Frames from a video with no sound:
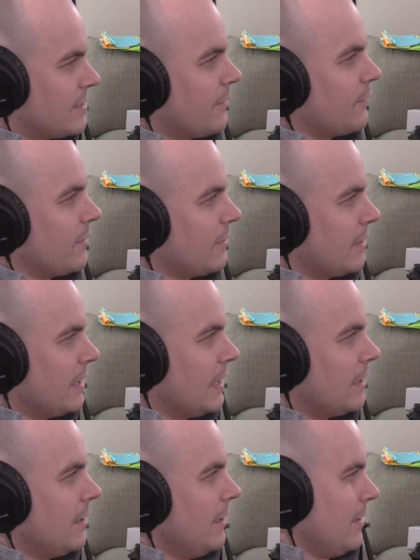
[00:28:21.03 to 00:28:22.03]

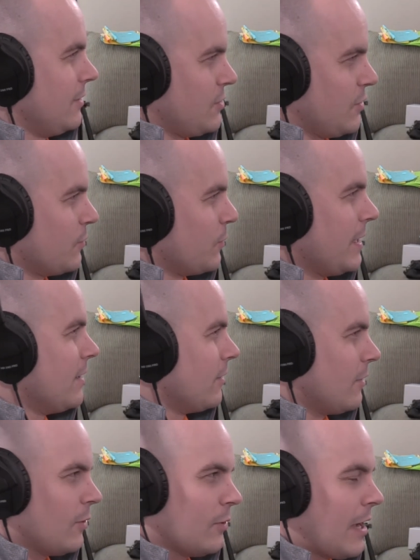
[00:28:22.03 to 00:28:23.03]
definitely, because you can read
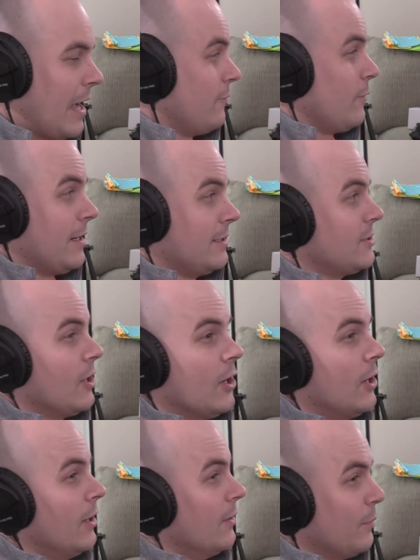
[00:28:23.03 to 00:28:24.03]
I've read a
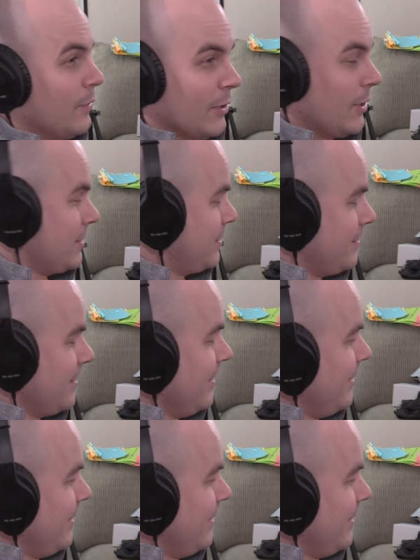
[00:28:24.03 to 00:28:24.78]
ton of books